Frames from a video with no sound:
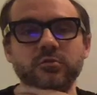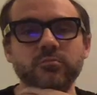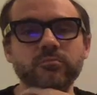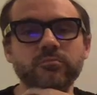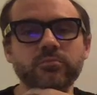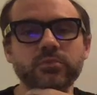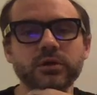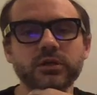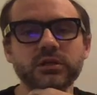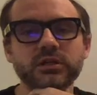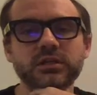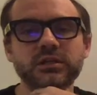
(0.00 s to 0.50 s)

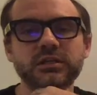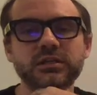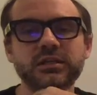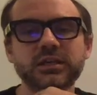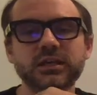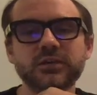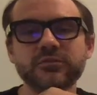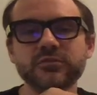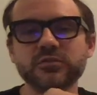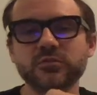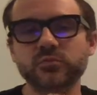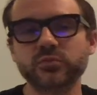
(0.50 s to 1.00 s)
But he
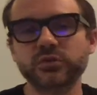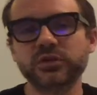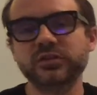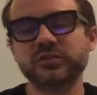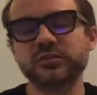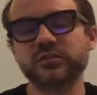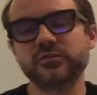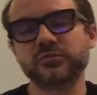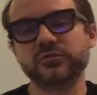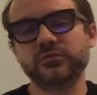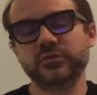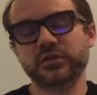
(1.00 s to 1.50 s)
gave some
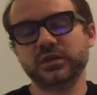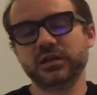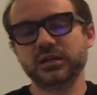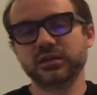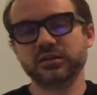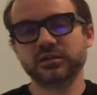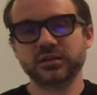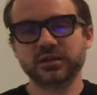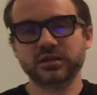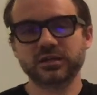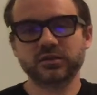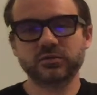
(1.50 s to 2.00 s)
reasons for that,
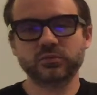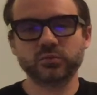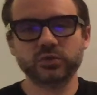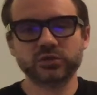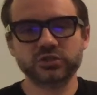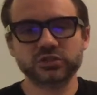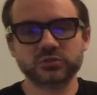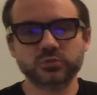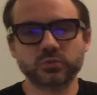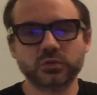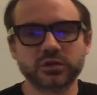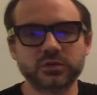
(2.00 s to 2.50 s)
and we
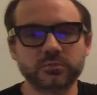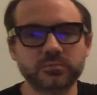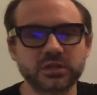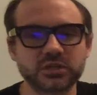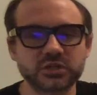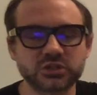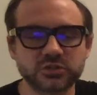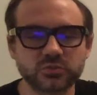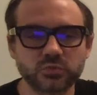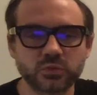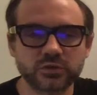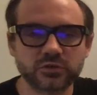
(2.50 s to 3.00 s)
just want to
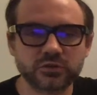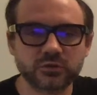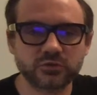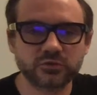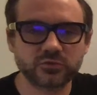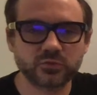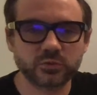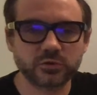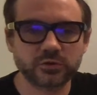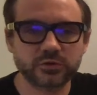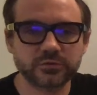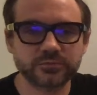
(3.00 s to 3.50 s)
mention what those
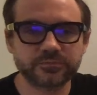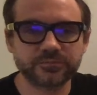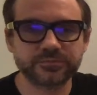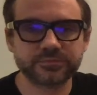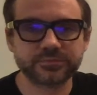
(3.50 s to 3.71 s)
were.